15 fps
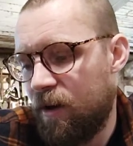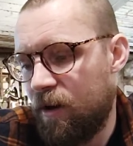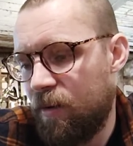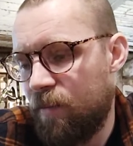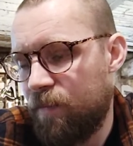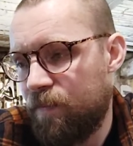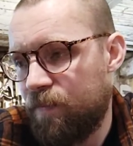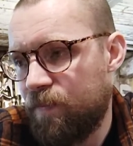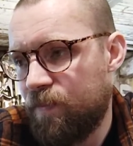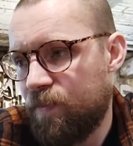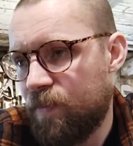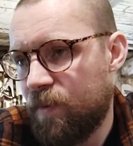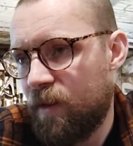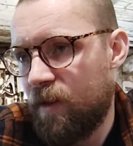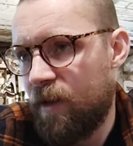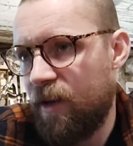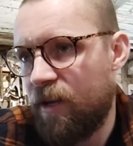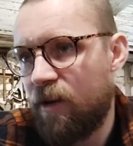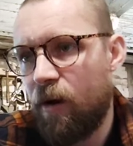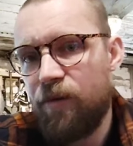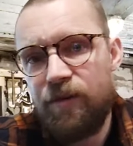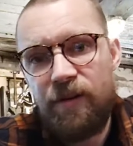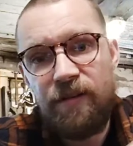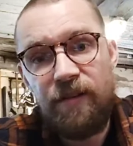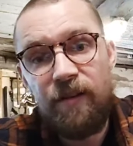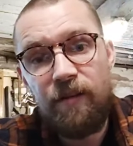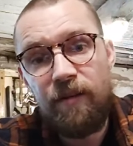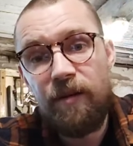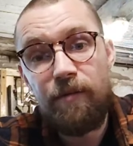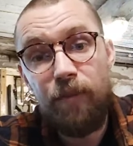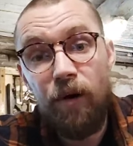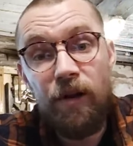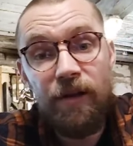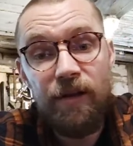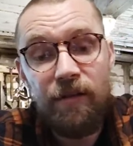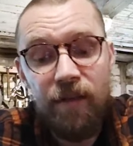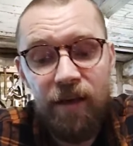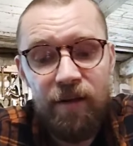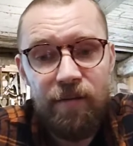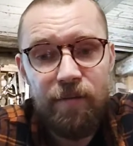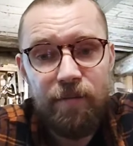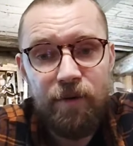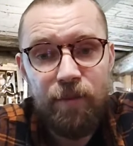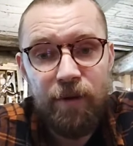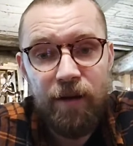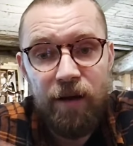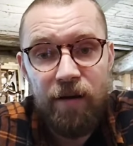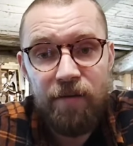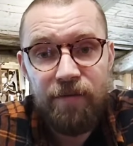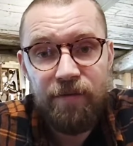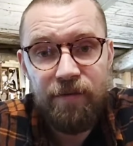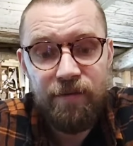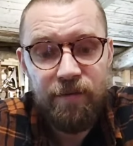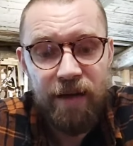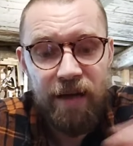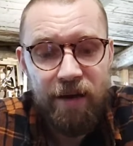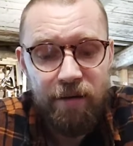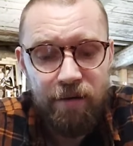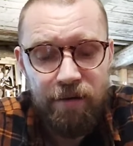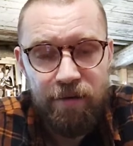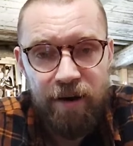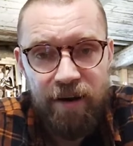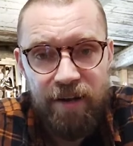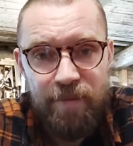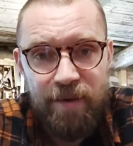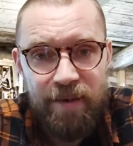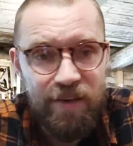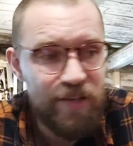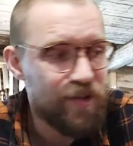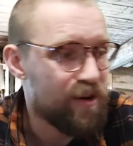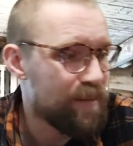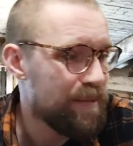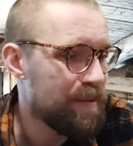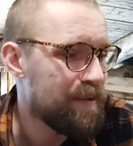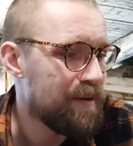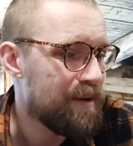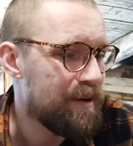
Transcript: and you coated it in poly, then you'd be laughed out of the violin making shop.